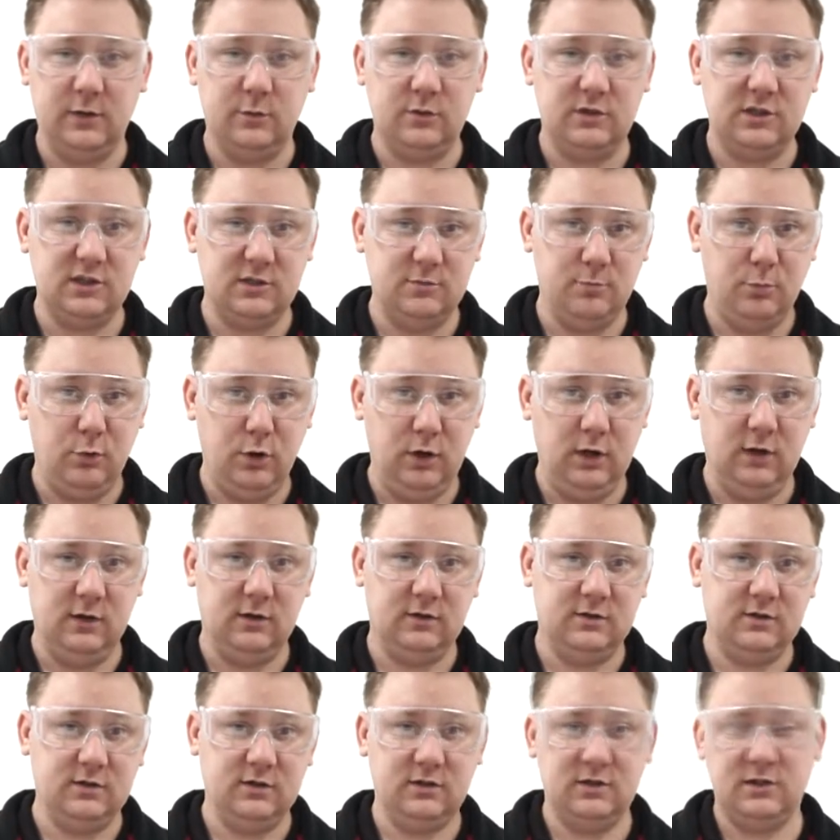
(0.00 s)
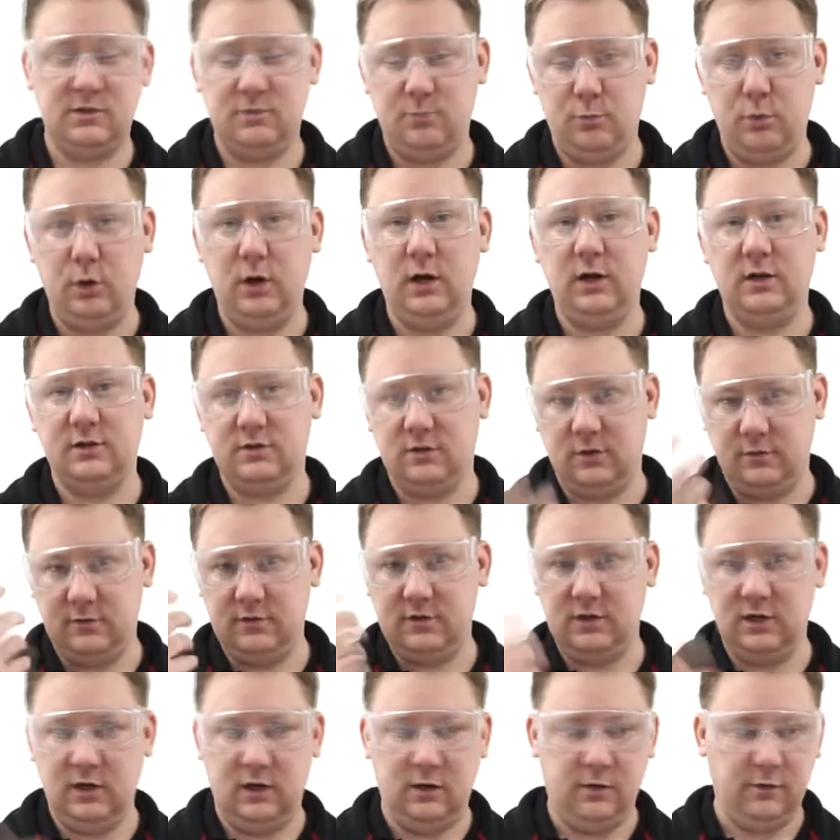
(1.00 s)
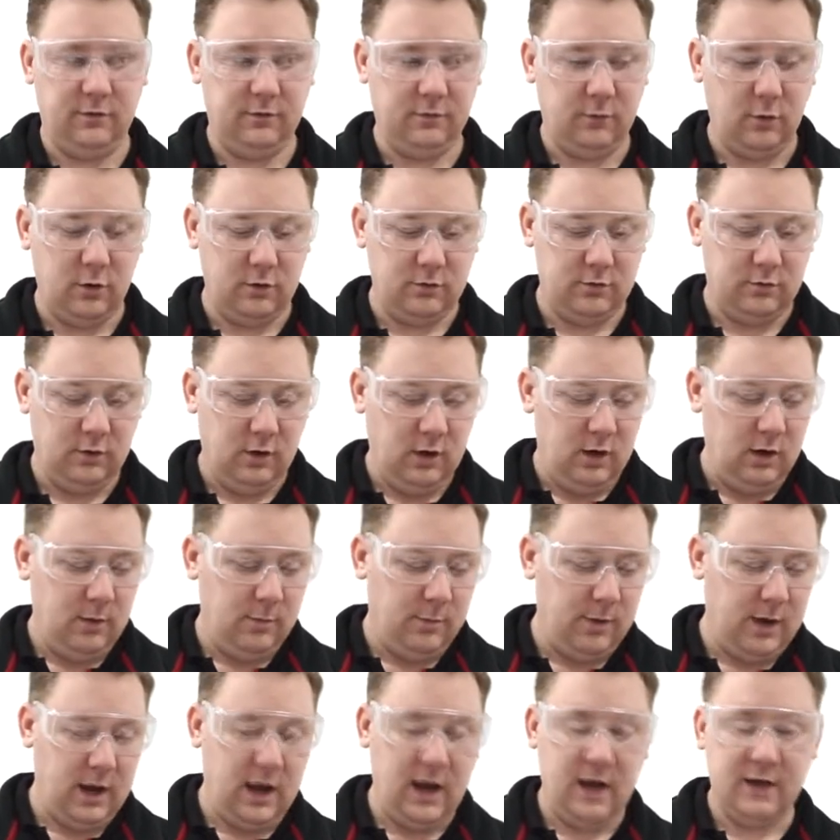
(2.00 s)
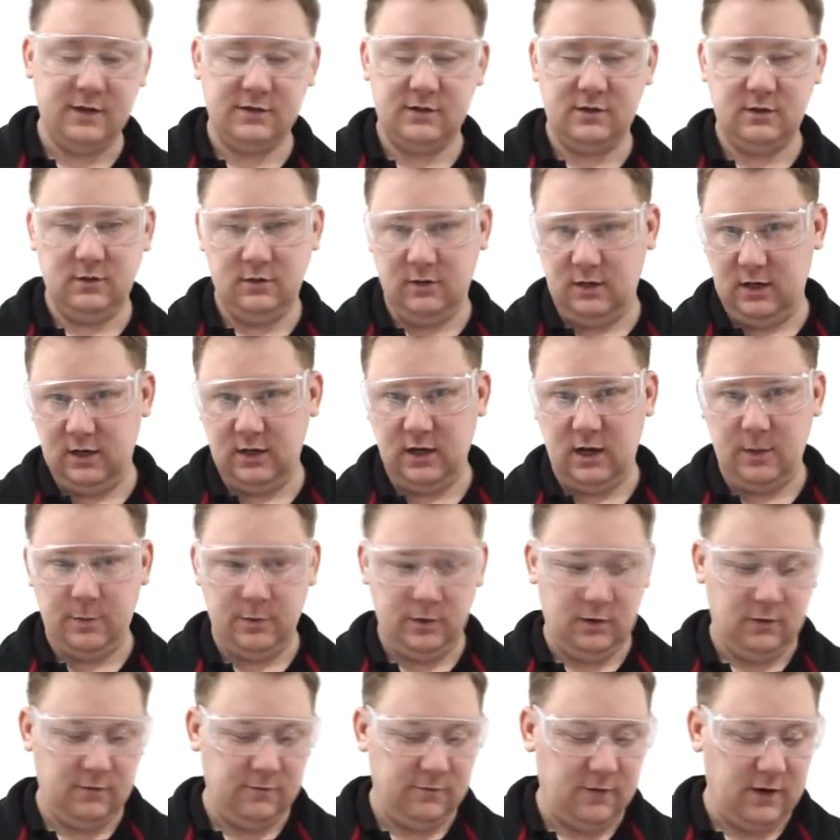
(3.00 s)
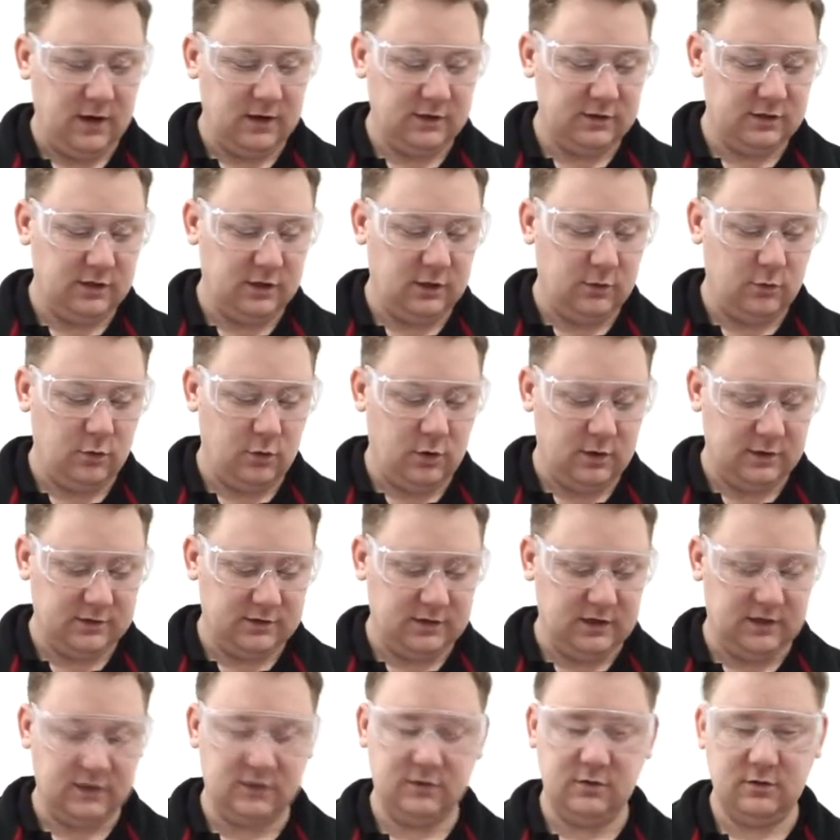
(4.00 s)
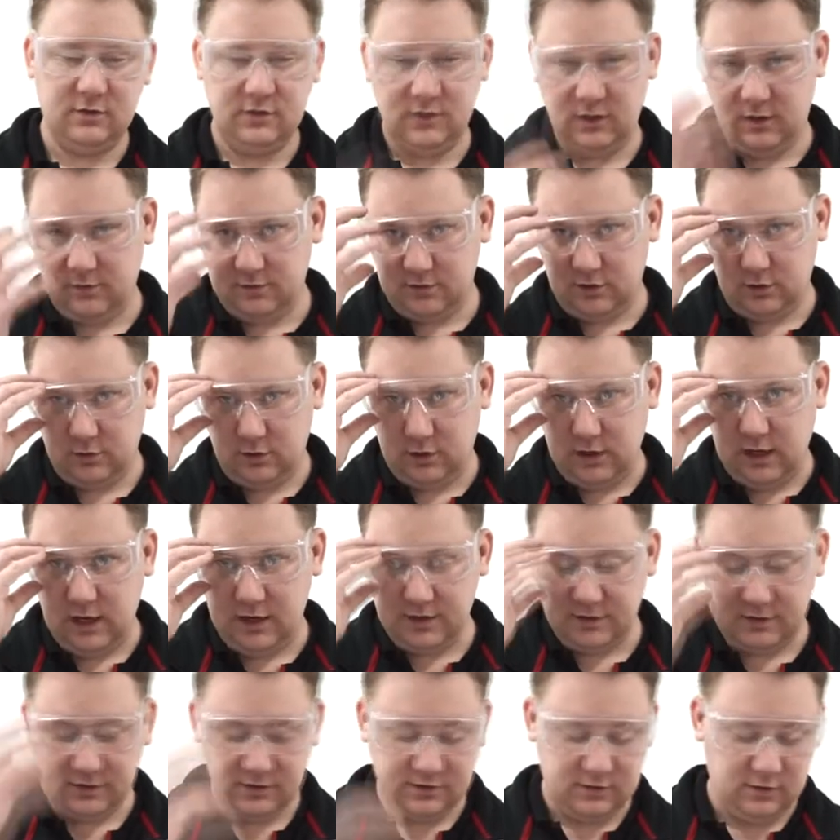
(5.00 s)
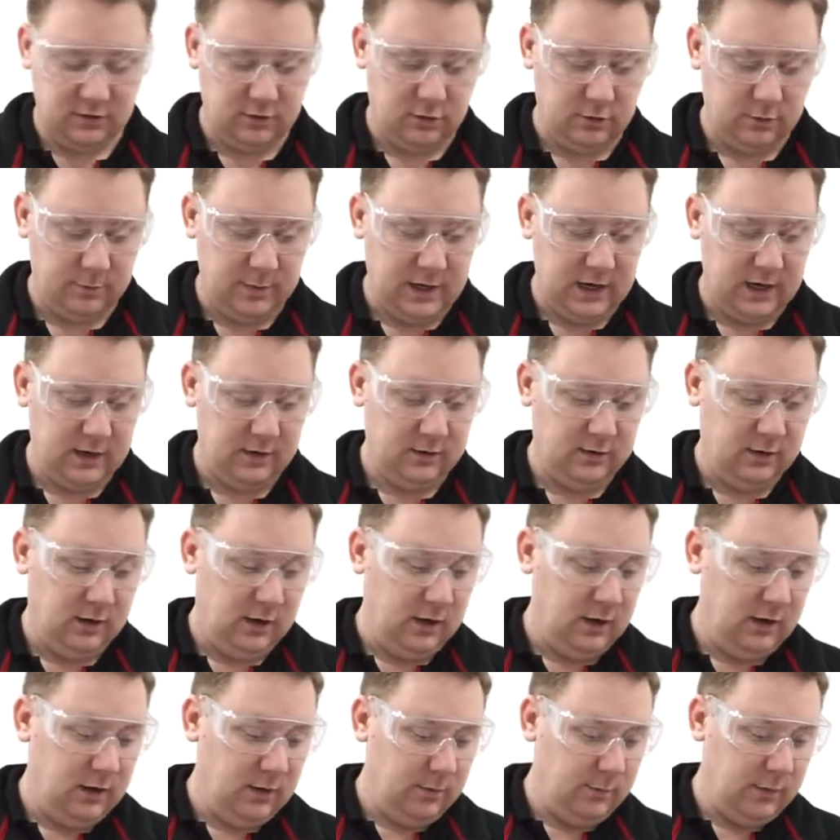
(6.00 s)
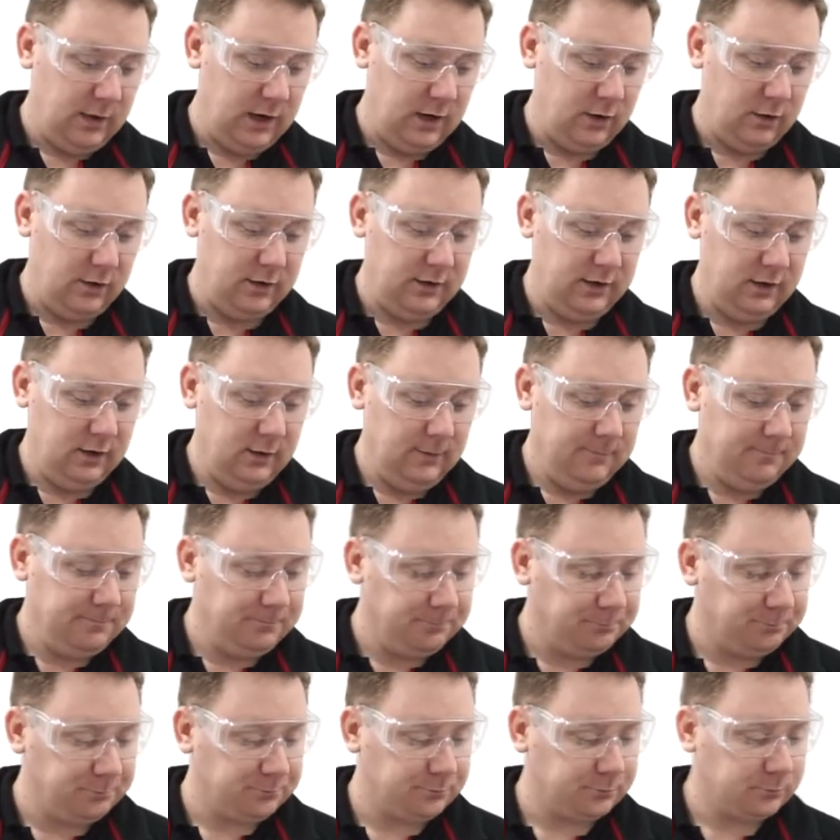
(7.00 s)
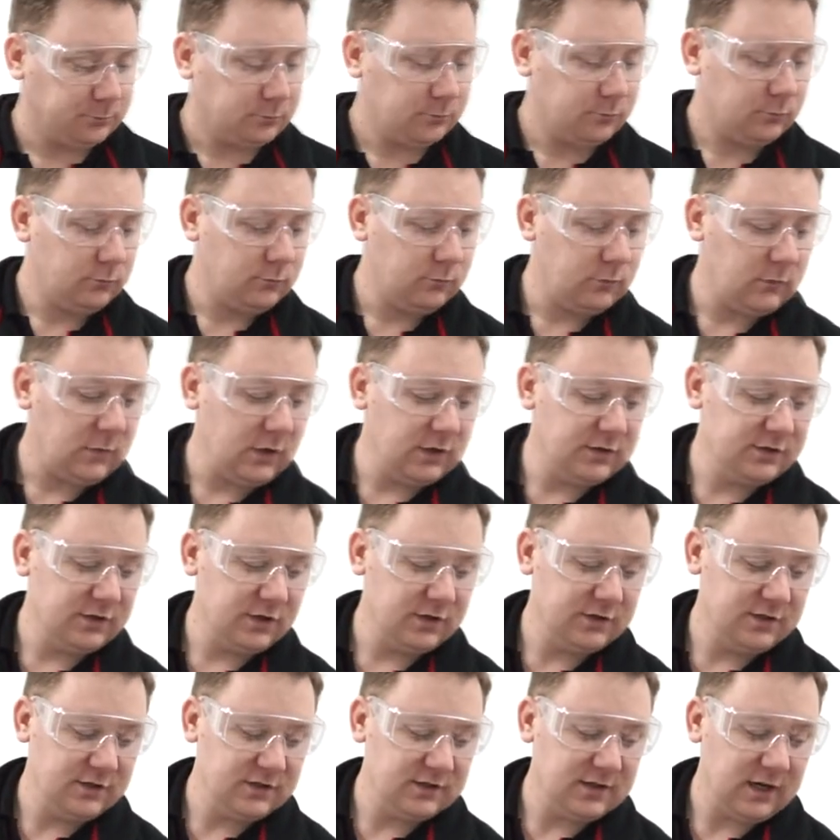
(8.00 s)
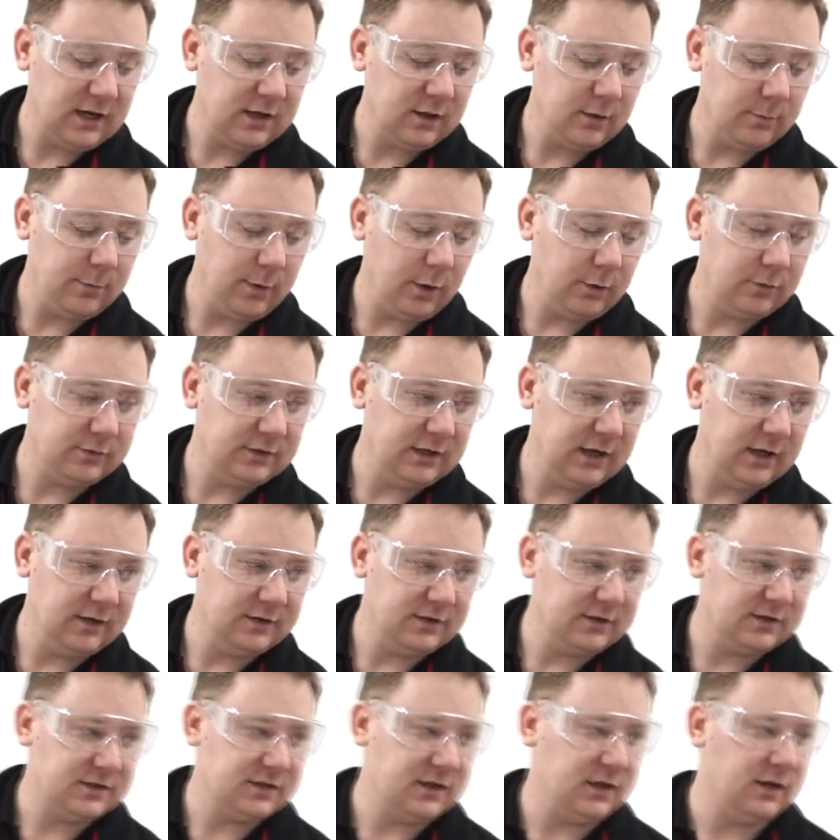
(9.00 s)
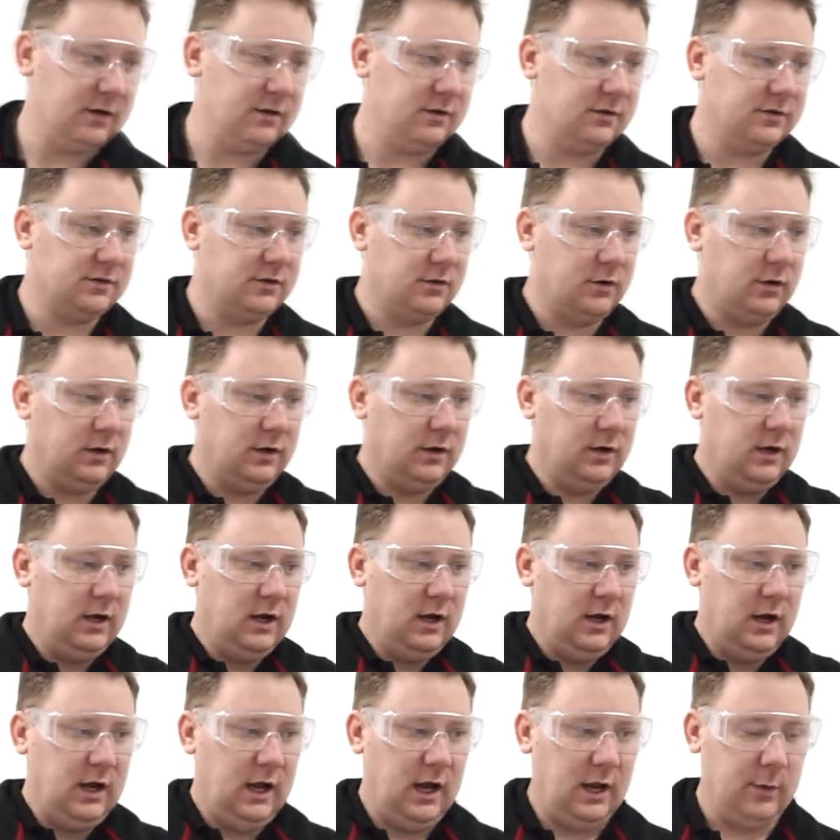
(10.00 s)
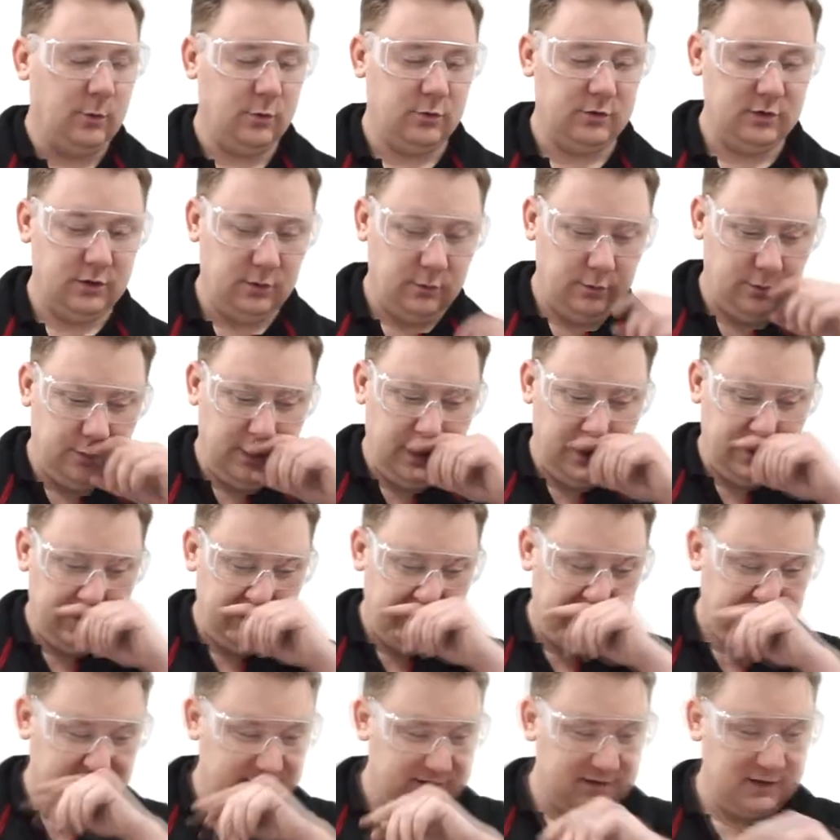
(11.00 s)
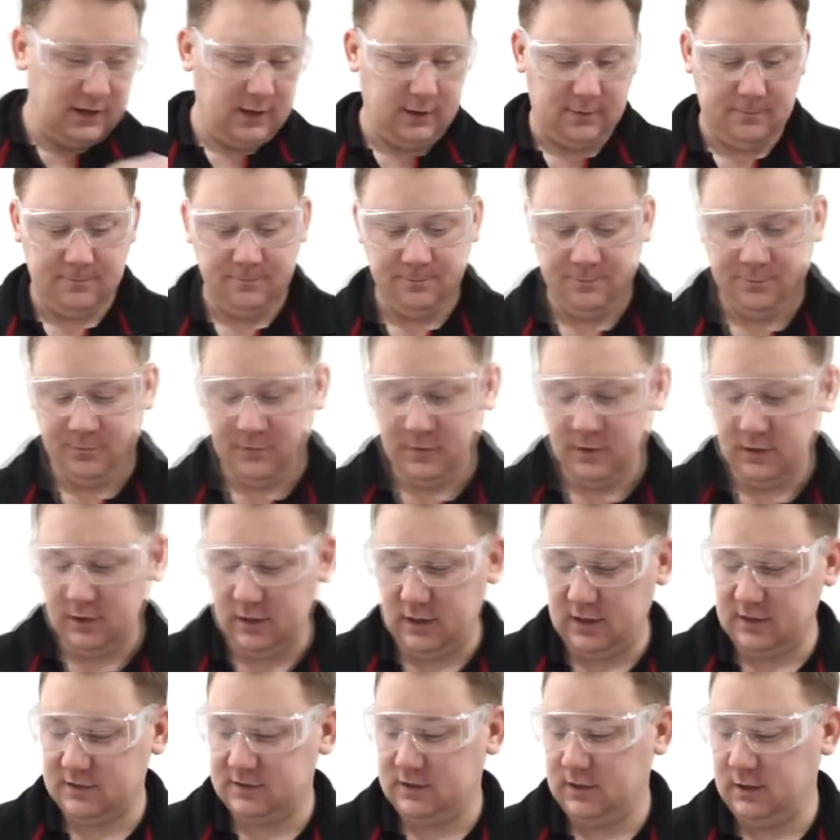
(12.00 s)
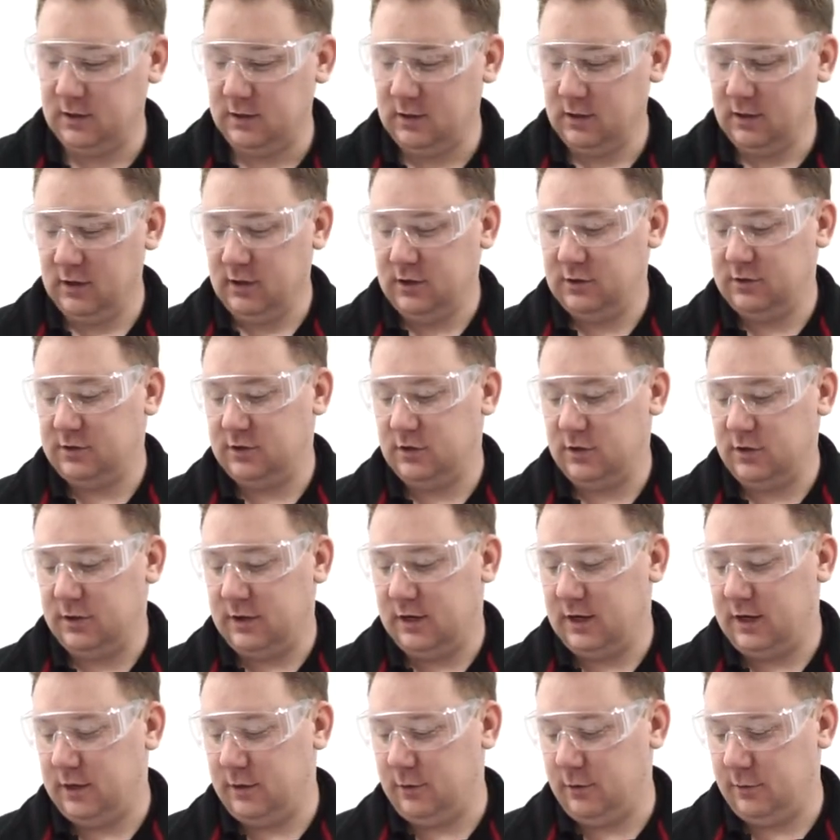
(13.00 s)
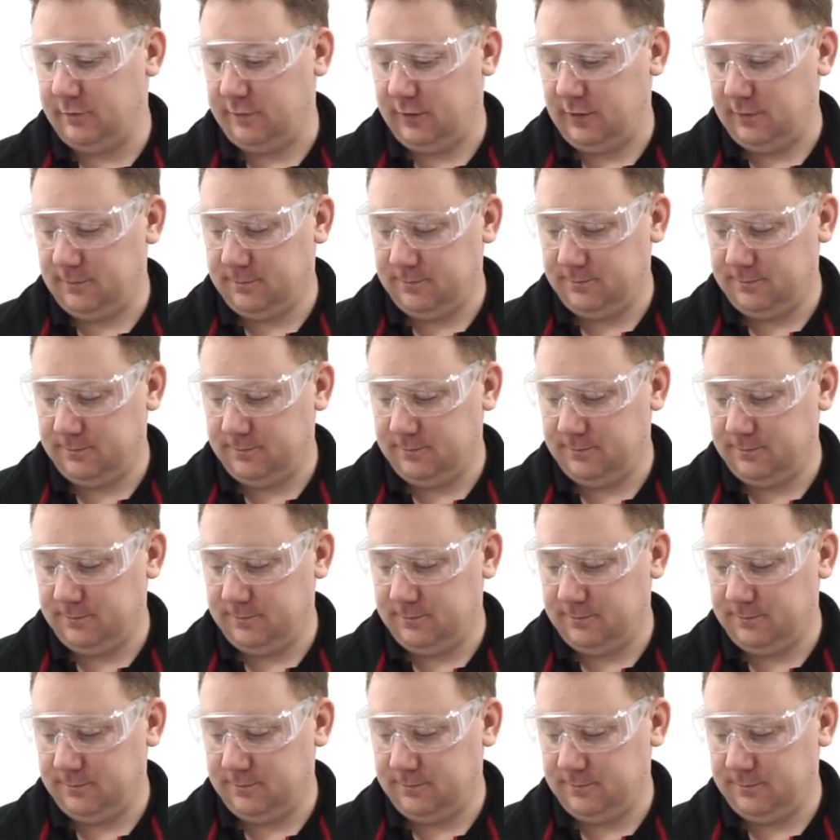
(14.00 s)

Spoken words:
with springs, and springs obviously can throw parts and end up in your face, in your eyes and that sort of stuff, so glasses are not a bad idea. So just take the bolt out and just set it aside, and we'll deal with that one in a sec. Next thing, turn the gun over.